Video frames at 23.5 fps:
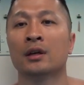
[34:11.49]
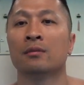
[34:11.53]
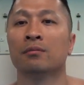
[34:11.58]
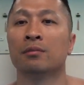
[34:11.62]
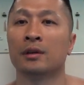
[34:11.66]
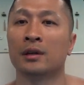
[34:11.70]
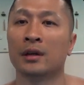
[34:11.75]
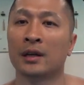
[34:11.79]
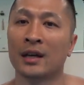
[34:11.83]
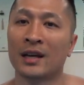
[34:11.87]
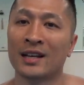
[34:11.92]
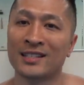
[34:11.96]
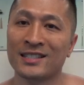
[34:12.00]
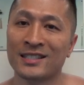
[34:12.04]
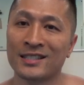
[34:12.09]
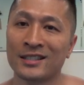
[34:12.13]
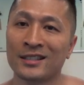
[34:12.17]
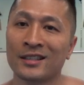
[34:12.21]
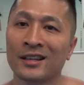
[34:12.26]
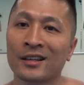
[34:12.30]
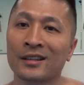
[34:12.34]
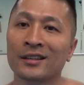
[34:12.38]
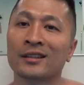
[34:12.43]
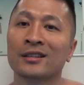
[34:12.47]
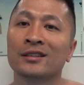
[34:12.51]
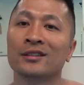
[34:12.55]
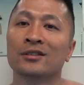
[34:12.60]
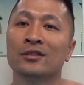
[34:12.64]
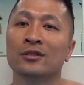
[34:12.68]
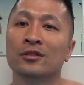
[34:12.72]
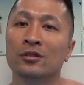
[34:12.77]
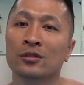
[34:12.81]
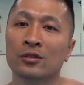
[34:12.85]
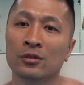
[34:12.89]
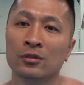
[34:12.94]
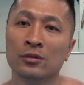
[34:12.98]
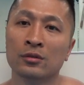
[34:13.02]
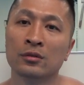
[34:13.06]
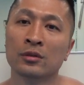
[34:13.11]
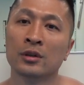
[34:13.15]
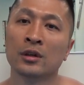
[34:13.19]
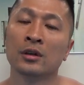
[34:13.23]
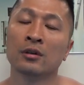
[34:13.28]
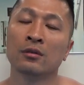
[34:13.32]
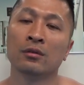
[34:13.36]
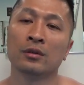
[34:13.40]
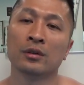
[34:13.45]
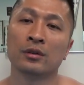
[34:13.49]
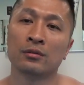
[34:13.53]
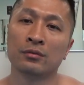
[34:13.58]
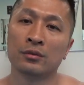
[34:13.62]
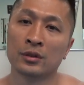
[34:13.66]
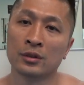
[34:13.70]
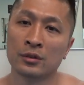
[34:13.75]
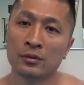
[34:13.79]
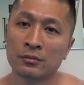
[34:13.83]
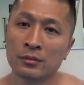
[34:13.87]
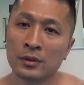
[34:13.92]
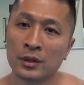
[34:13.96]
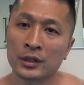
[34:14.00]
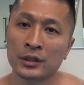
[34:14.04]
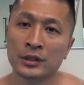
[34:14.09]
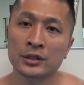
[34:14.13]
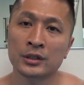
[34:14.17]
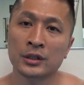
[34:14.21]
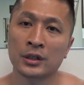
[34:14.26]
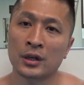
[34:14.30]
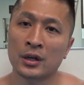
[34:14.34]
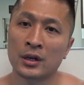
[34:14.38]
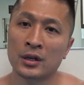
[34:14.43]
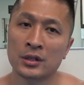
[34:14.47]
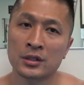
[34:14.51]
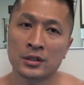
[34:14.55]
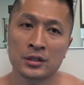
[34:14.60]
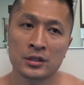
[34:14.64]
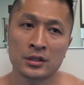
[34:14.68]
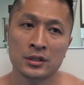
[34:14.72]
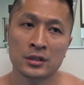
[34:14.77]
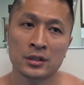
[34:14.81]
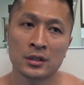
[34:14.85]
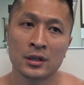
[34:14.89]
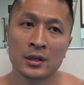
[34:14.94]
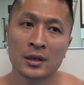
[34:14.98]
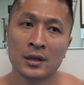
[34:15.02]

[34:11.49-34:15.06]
But it has nothing to do with real martial arts,